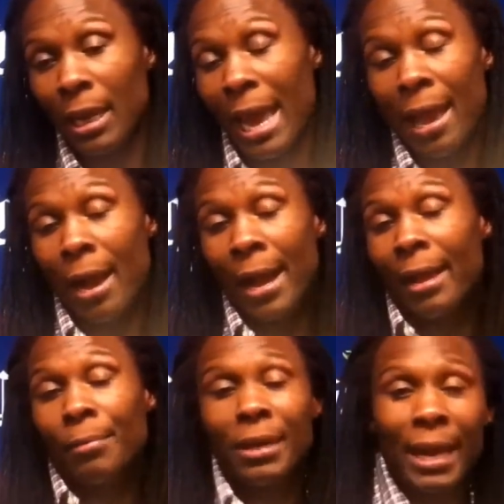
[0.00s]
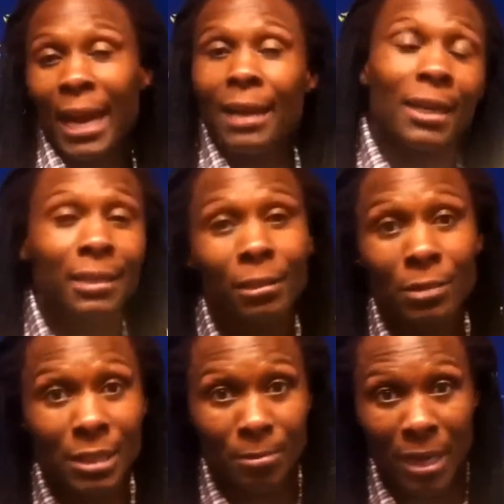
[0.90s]
Al Hammond ain't got nothing on
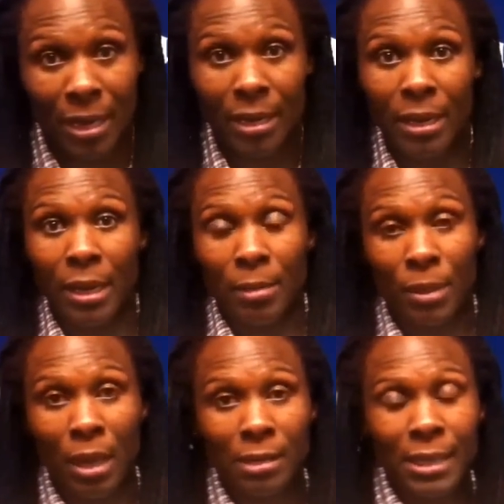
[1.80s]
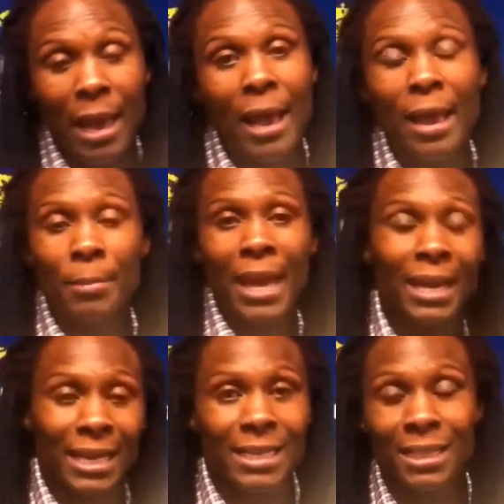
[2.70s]
this man because Al Hammond got
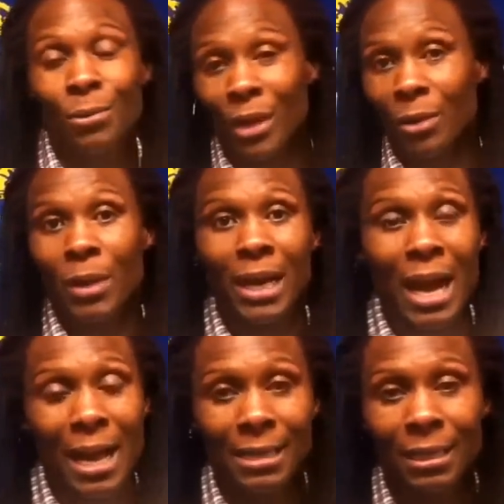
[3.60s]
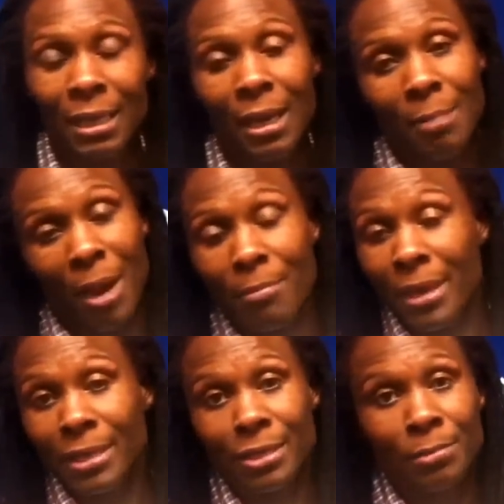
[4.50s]
it easy working with guys. My
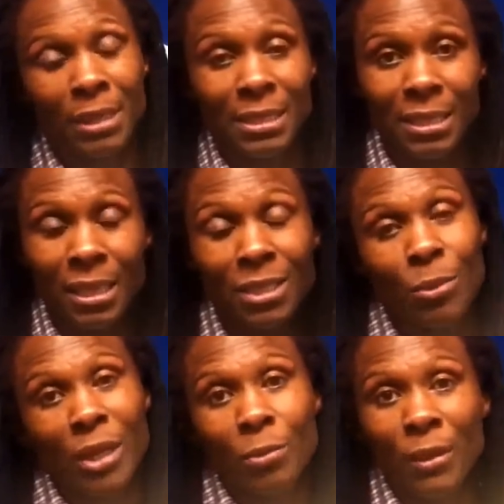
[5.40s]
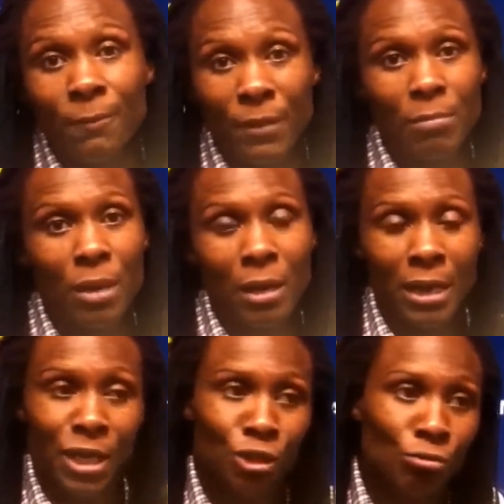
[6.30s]
manager, Billy C., he's working with a female.
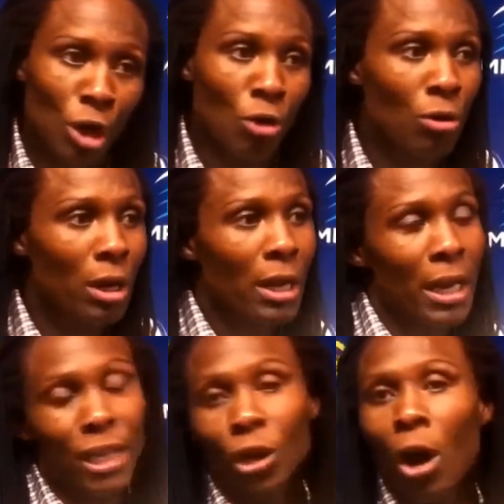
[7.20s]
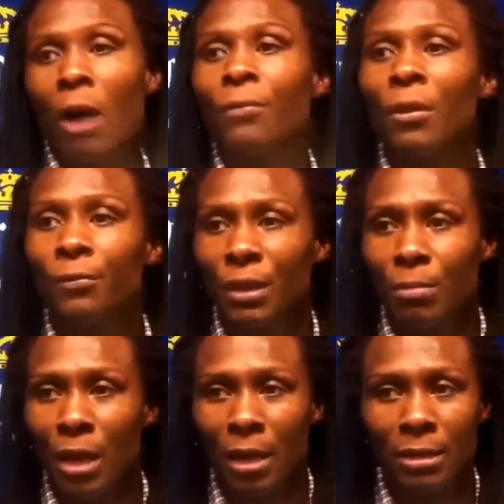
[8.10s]
And as you know, it's hard for a
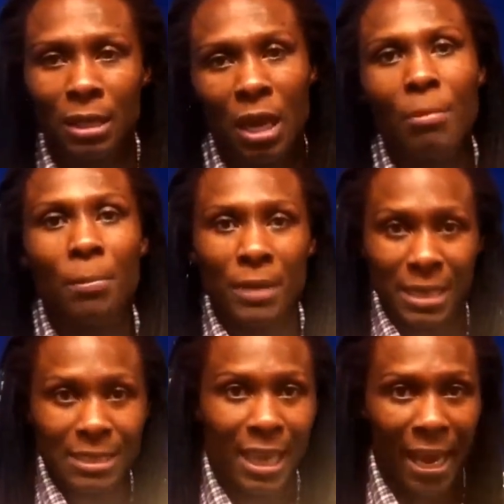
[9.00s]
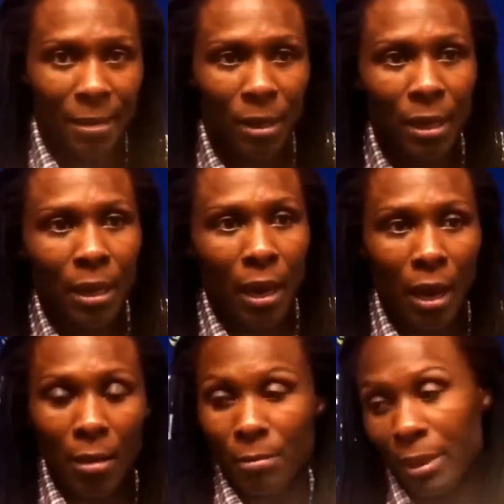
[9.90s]
female to come up in this game.
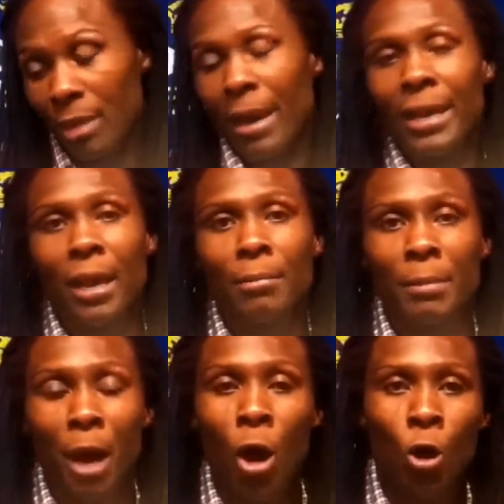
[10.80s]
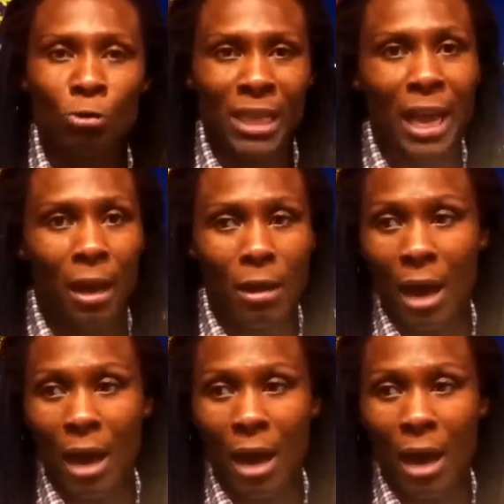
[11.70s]
Here I am in my hometown.